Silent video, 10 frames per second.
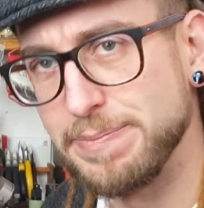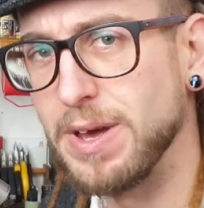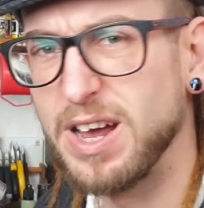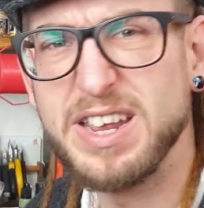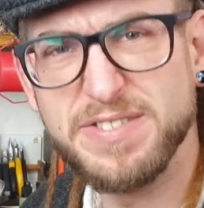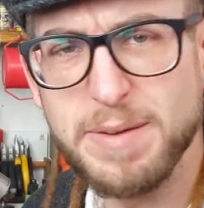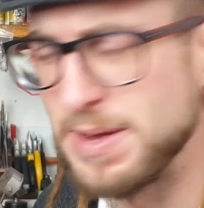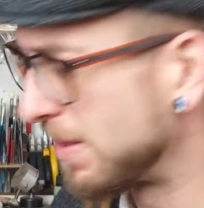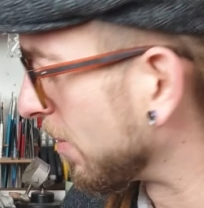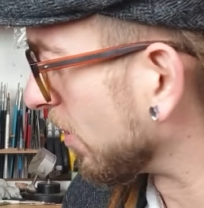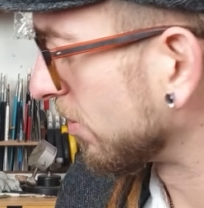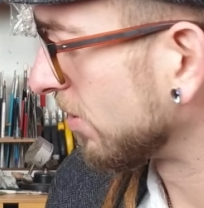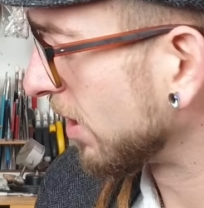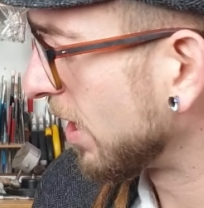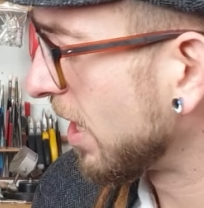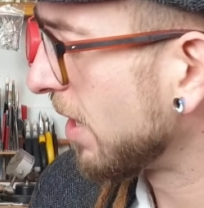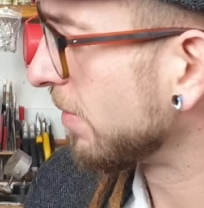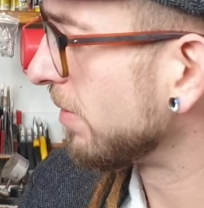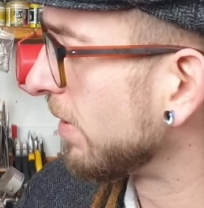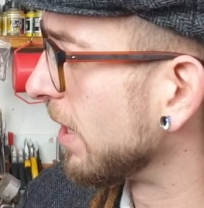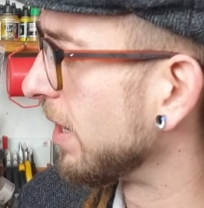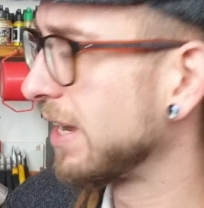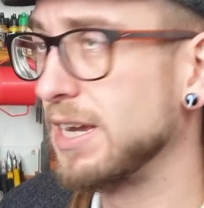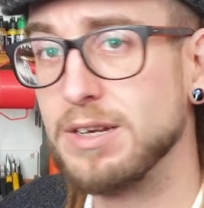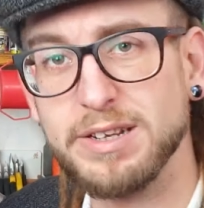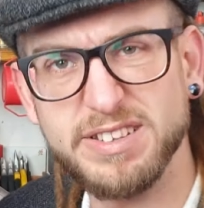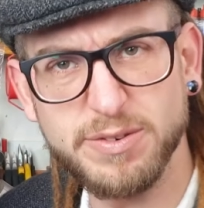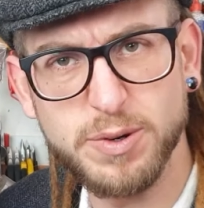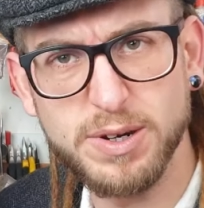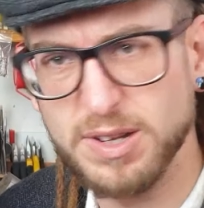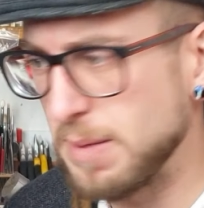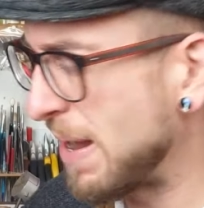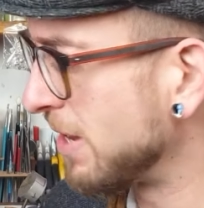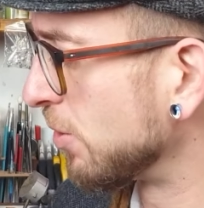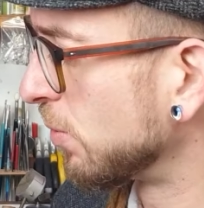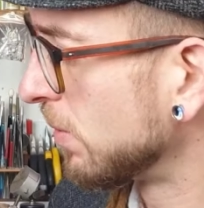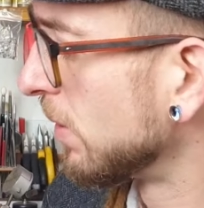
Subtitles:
I'll leave them in the box. Right, okay, let's have a quick look at the manual.